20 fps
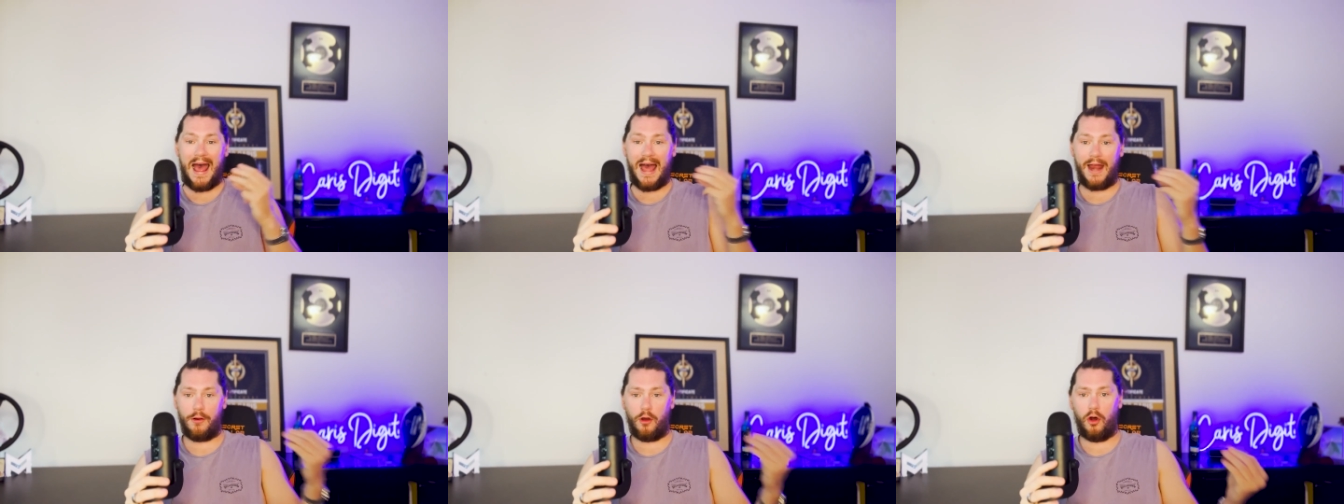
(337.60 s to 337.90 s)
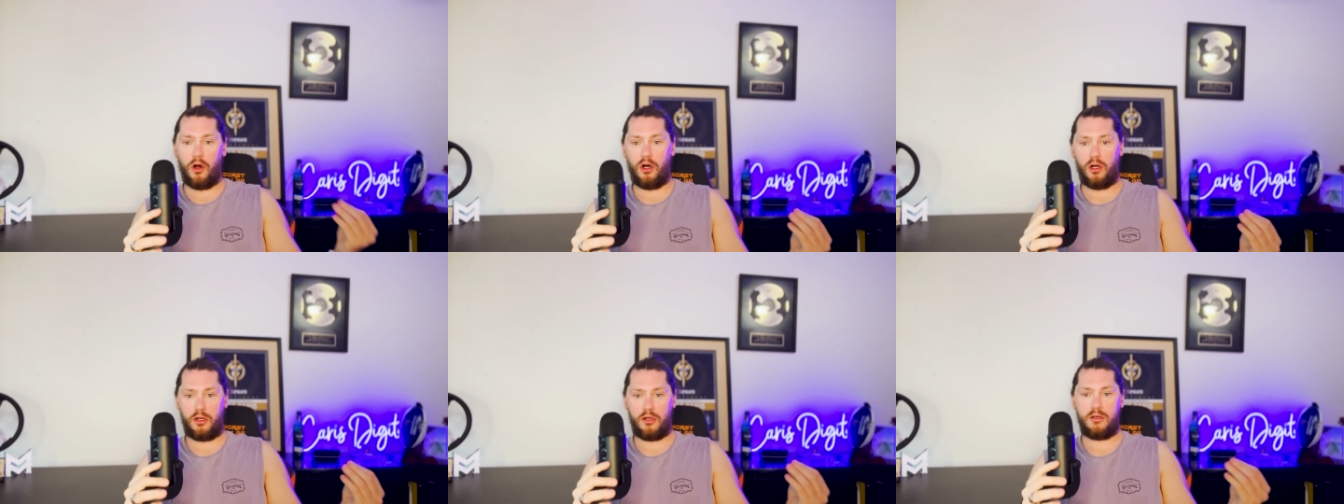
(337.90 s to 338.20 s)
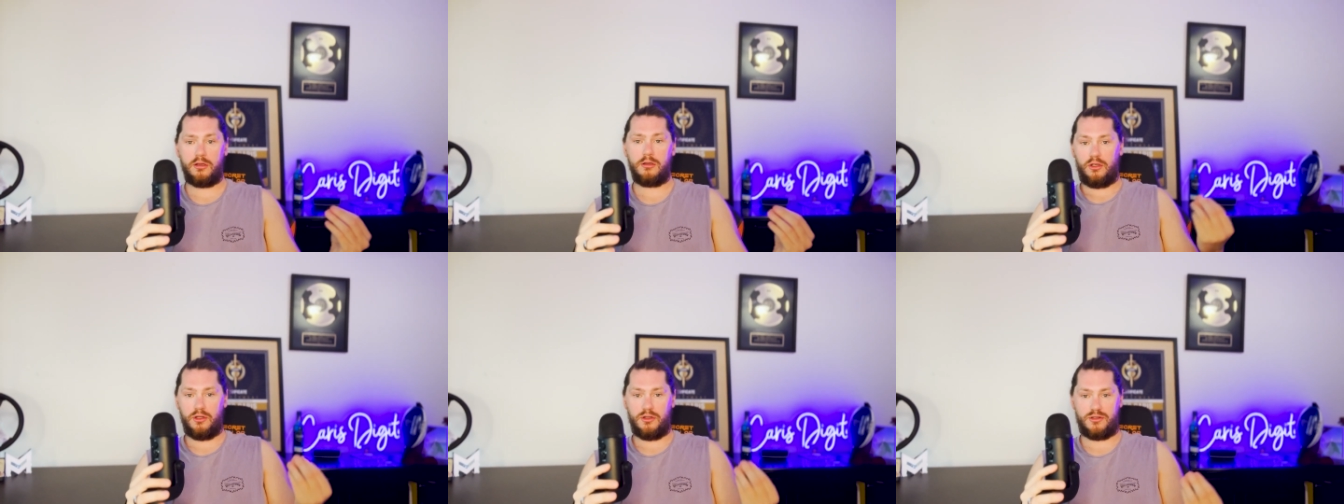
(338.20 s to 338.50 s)
ad
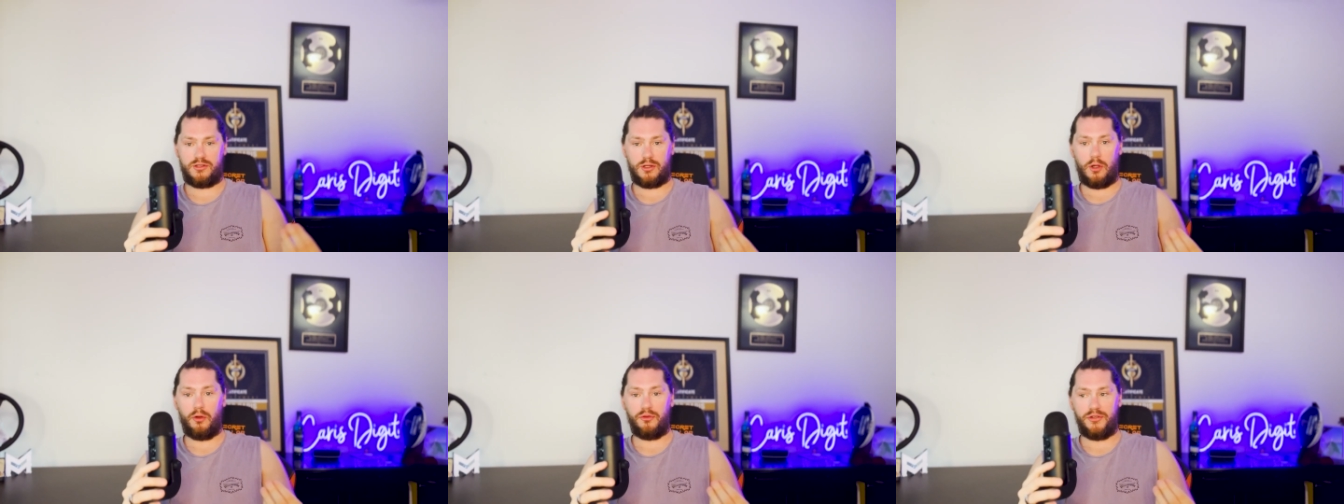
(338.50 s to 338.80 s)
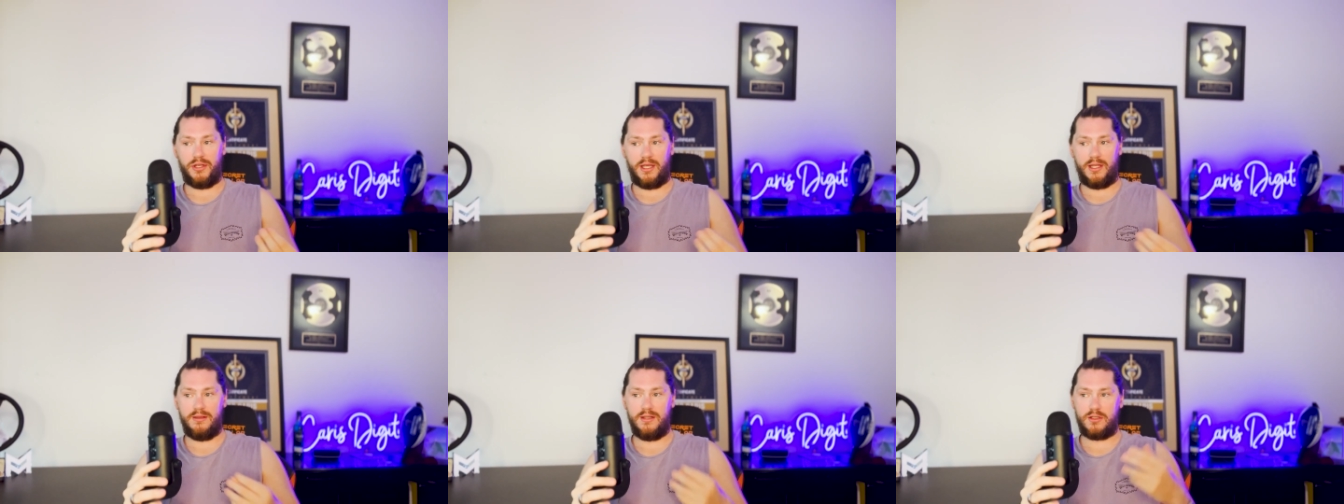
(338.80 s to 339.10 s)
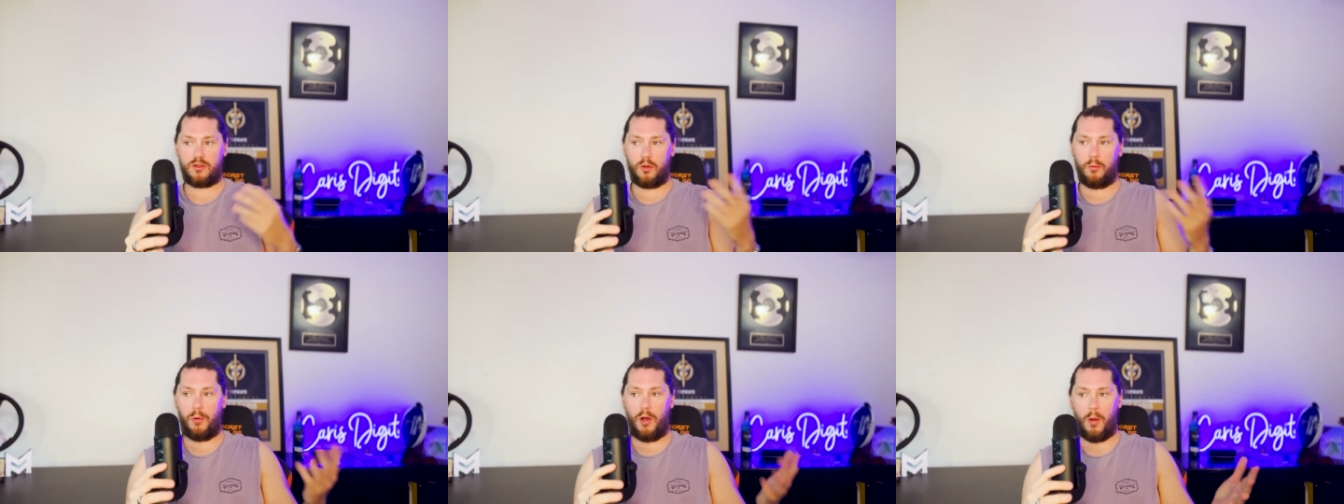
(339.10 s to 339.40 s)
hoc consulting. And
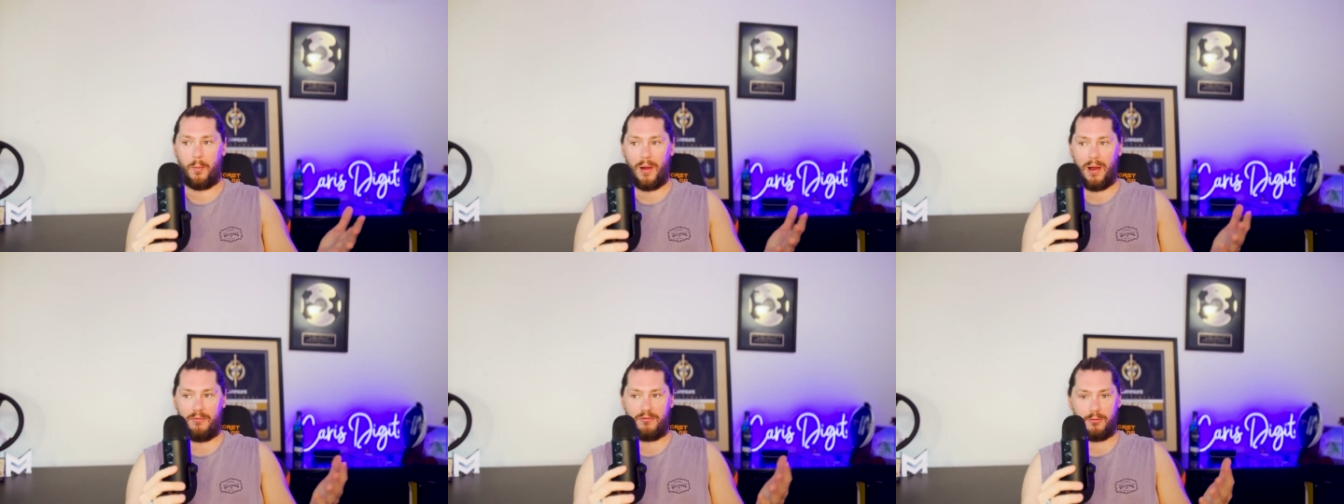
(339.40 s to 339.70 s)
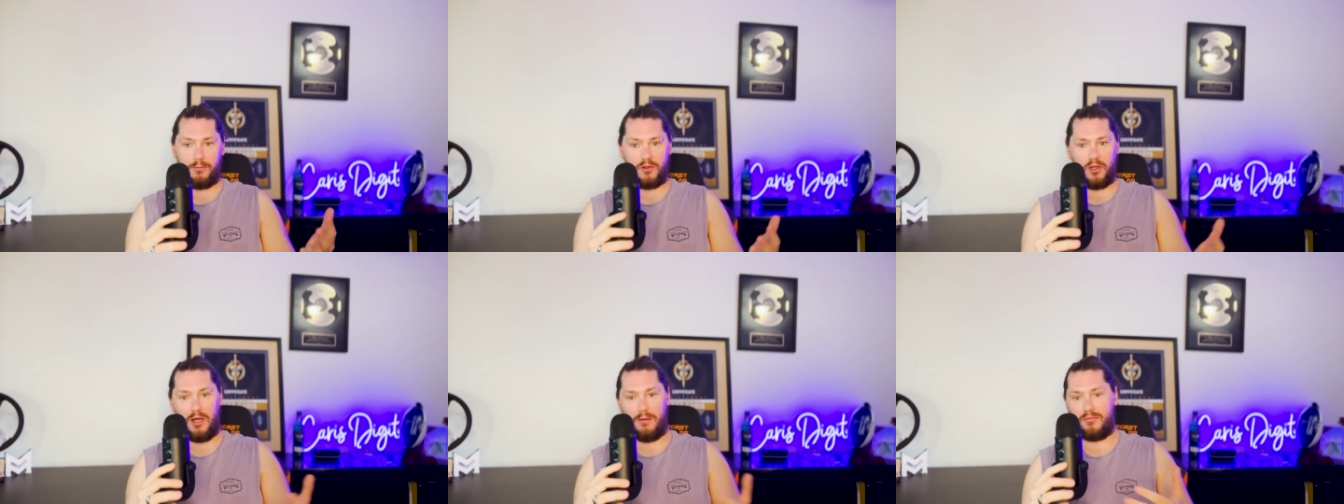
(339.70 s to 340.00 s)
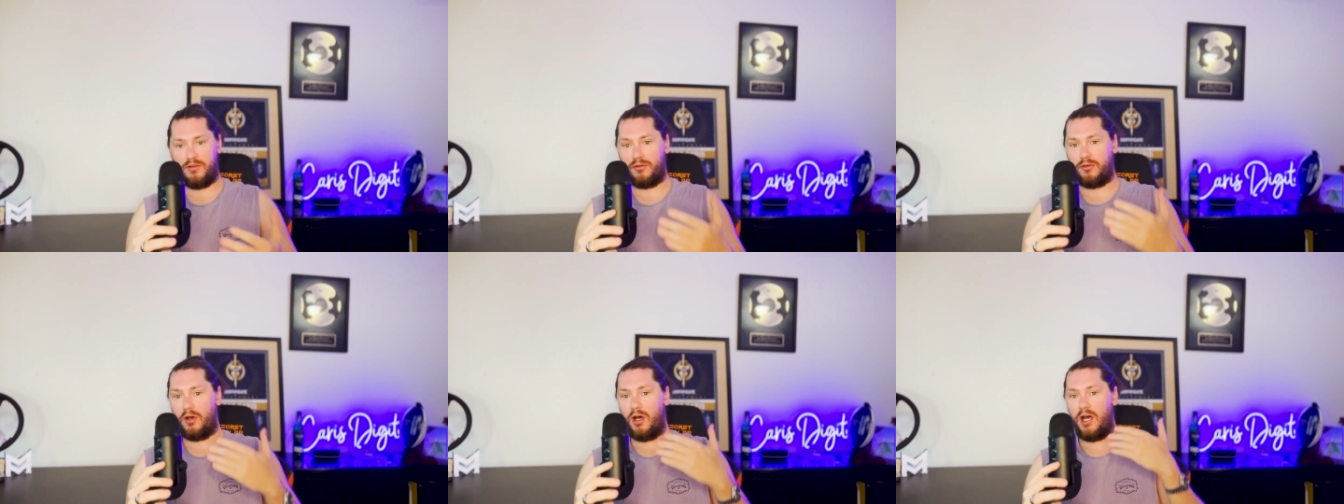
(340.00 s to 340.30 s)
this will pop up from time
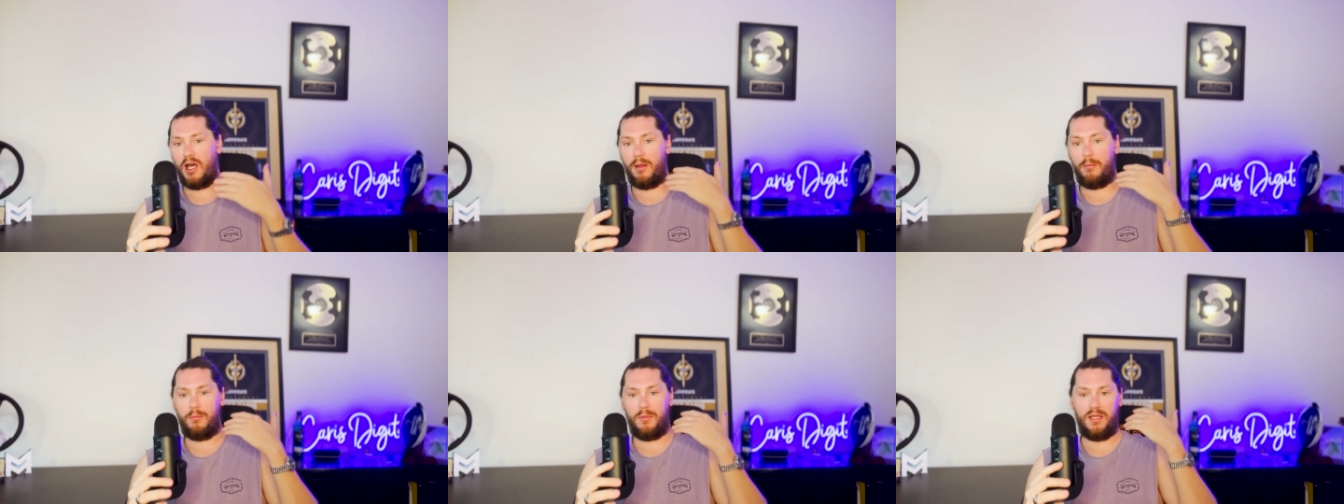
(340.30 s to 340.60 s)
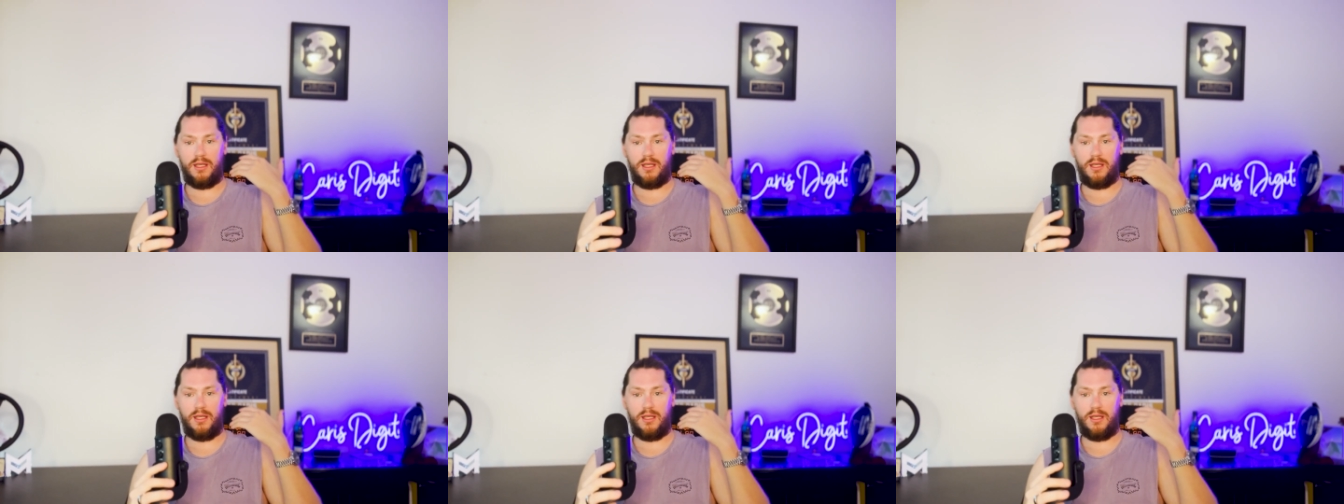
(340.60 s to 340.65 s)
to time.